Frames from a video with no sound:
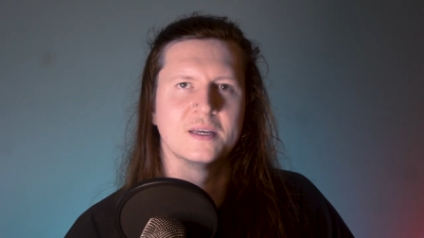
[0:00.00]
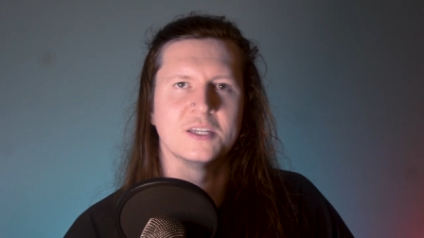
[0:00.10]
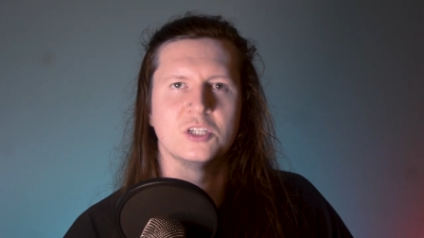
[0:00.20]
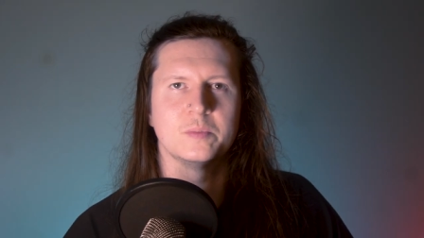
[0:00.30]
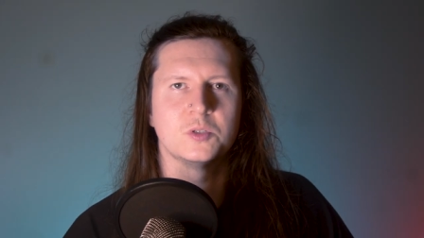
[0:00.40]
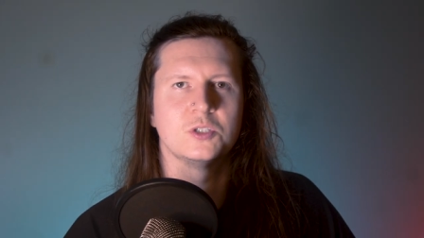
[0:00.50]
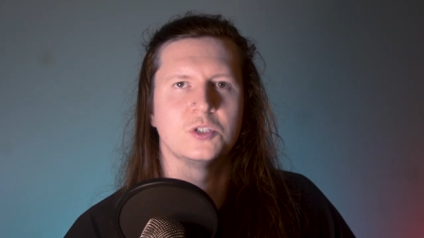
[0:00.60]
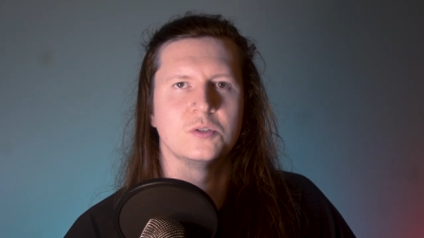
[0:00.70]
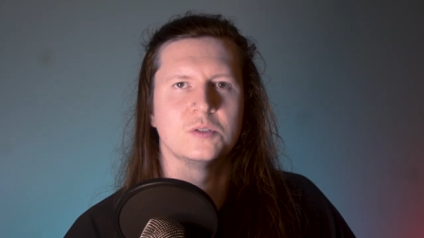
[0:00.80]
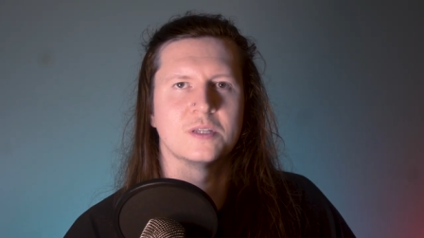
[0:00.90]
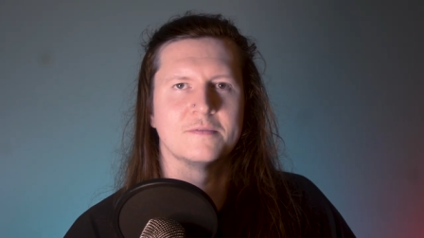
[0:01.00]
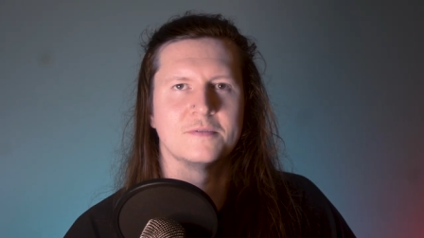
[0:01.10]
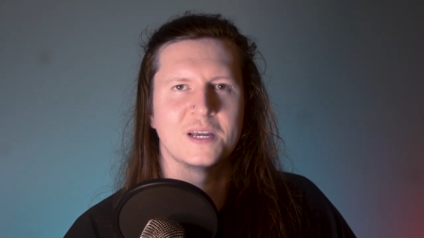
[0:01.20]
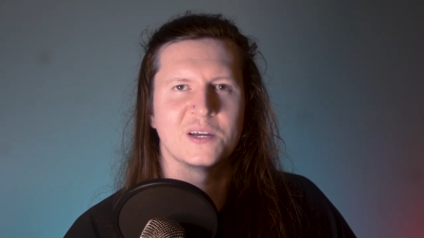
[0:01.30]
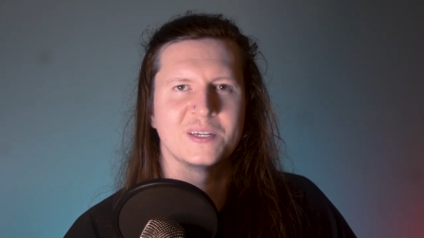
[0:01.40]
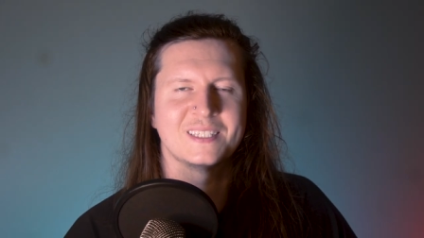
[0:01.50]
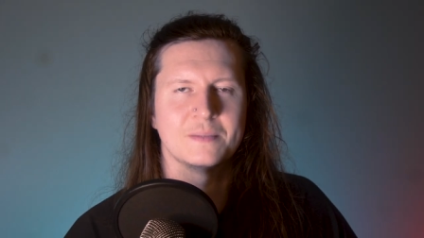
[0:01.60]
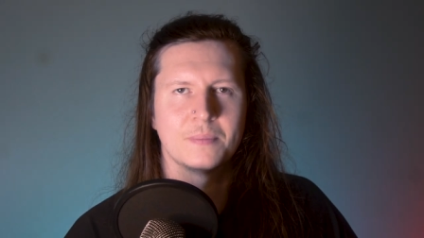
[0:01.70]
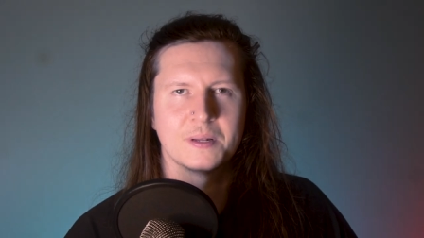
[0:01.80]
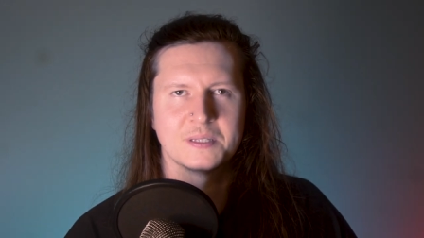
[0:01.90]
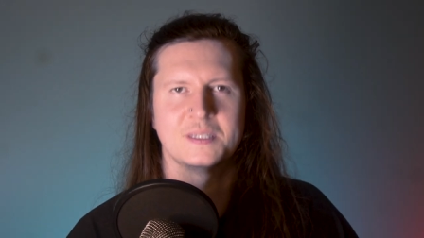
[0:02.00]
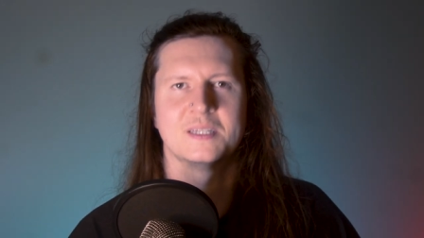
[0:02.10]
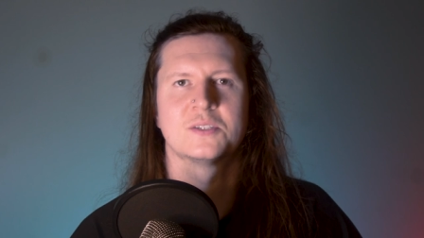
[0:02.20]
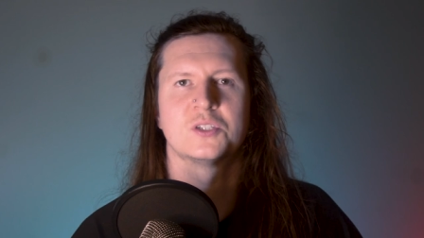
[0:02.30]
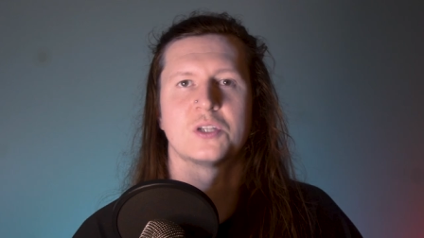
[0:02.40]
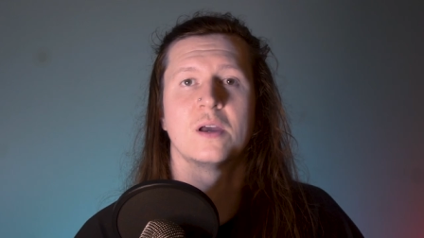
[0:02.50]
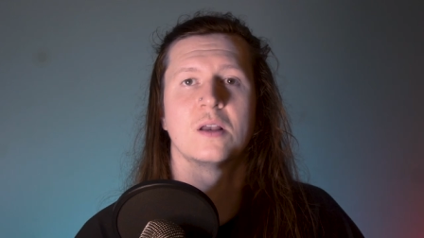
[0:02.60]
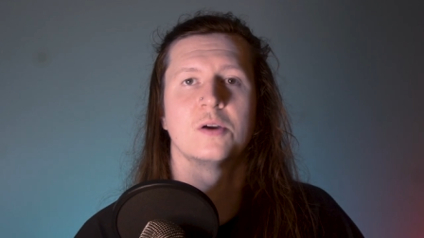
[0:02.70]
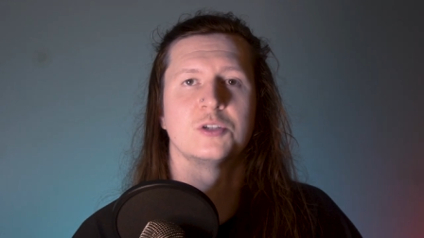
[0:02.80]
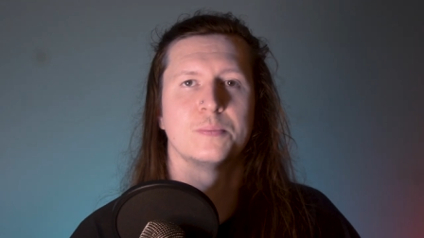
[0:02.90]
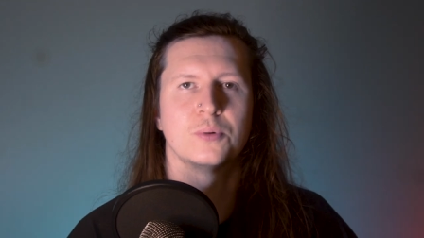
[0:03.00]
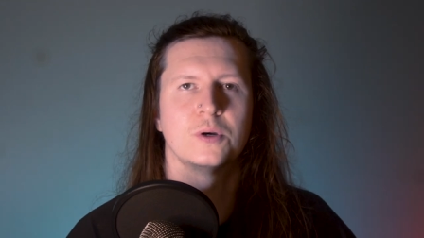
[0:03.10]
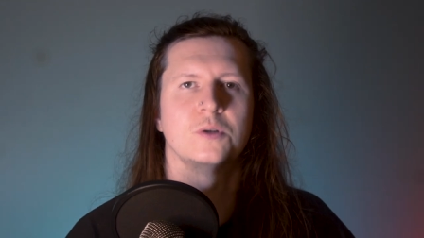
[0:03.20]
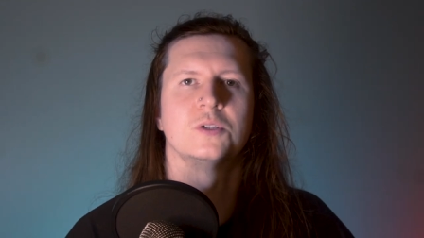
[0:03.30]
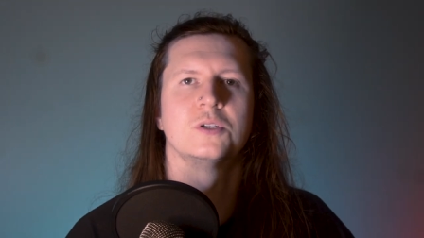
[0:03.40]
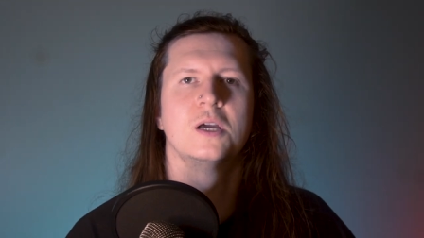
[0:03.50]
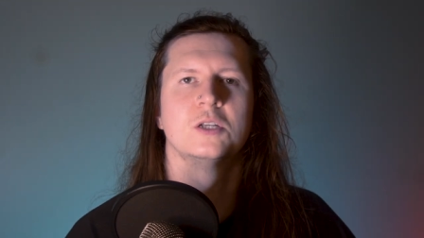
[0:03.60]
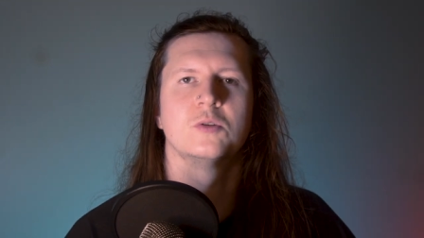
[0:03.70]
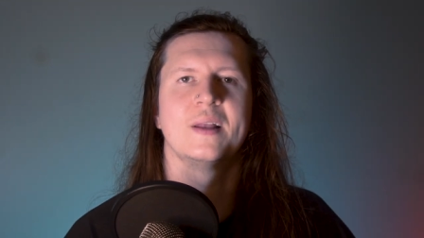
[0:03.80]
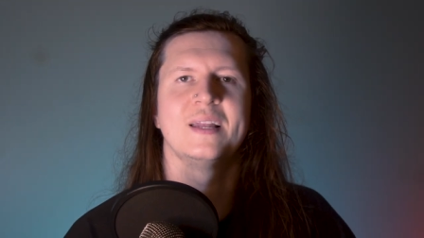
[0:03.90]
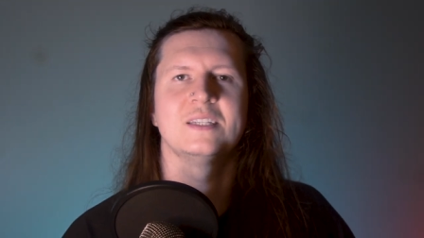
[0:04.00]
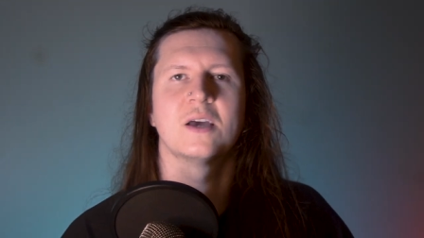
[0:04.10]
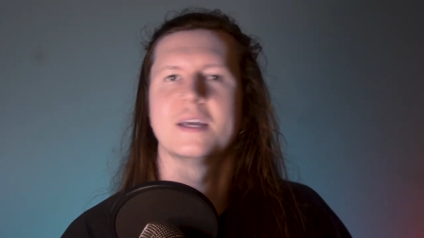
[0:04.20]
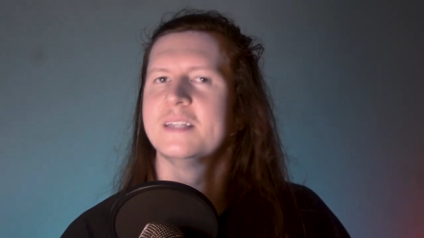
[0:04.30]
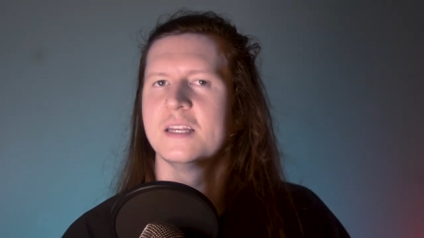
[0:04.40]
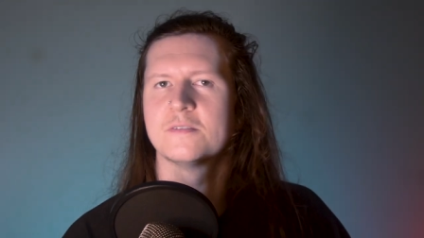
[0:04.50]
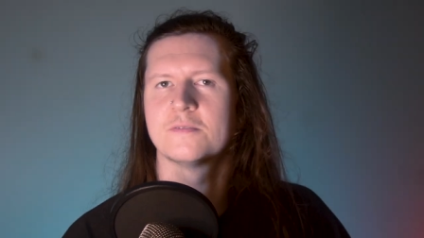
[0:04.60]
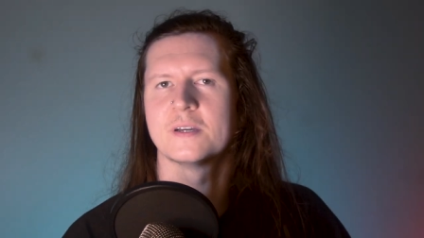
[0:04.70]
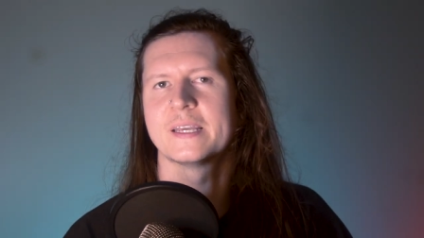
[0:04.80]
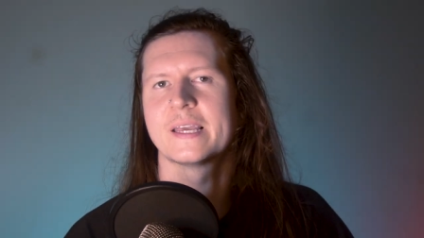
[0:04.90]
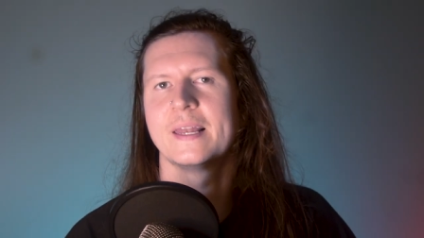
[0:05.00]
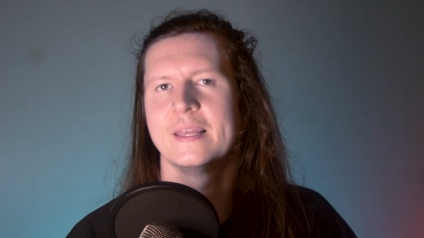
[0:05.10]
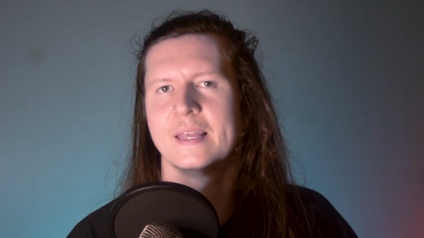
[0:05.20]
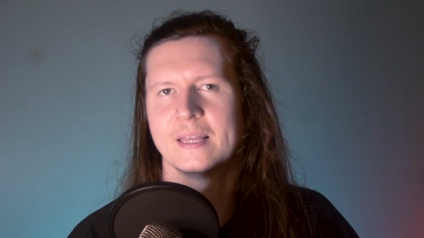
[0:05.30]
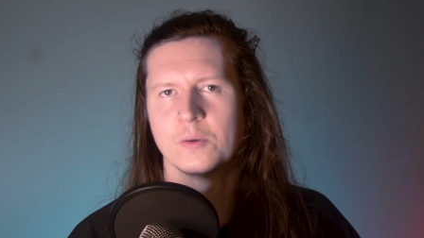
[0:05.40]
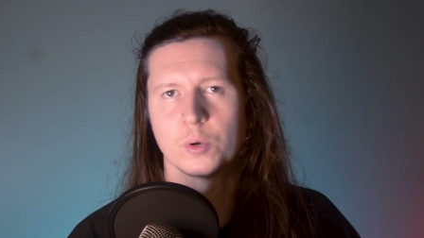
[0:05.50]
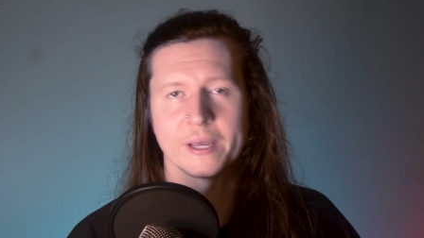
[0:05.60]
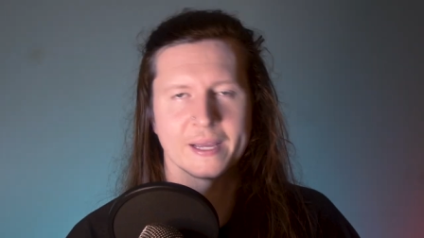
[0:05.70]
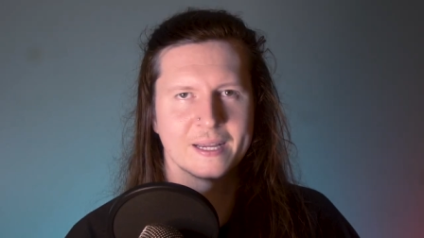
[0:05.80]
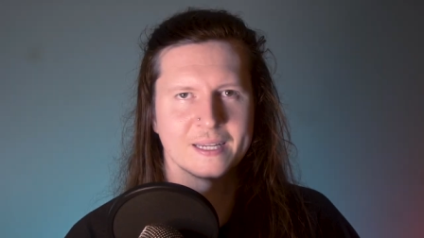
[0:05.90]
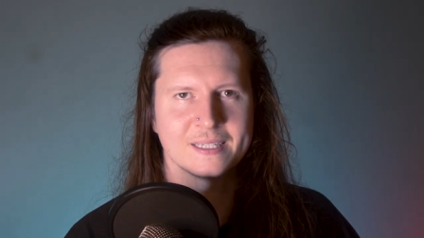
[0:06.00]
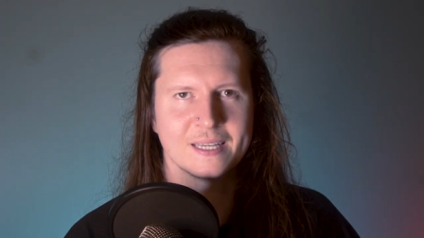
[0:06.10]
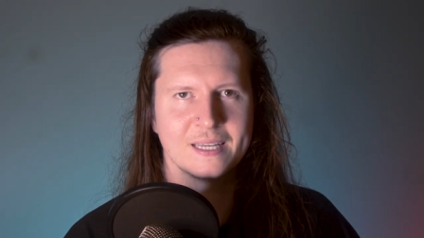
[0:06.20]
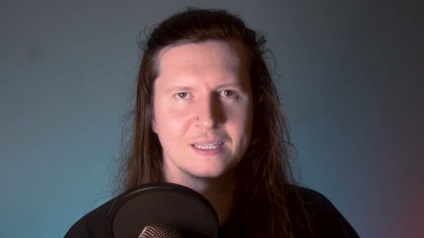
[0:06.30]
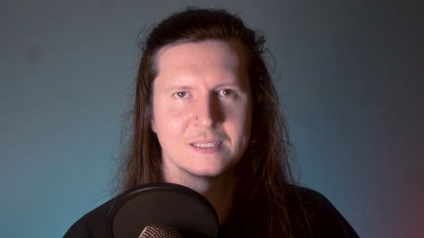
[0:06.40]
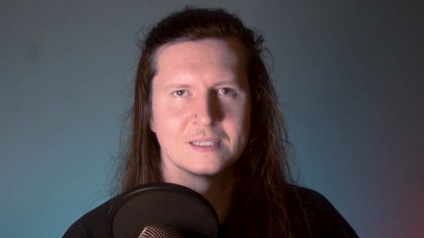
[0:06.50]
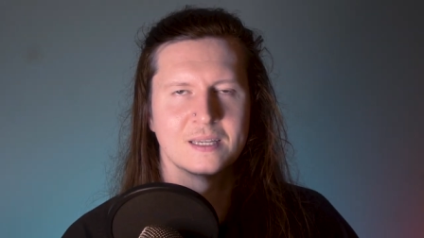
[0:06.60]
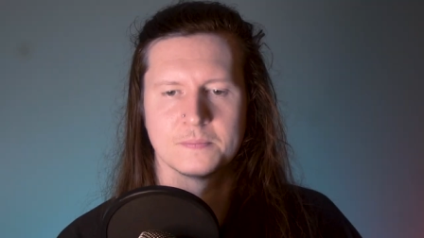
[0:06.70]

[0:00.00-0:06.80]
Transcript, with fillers: Egyptians used a very simplistic, stylized approach to at least identify clearly what a hand is.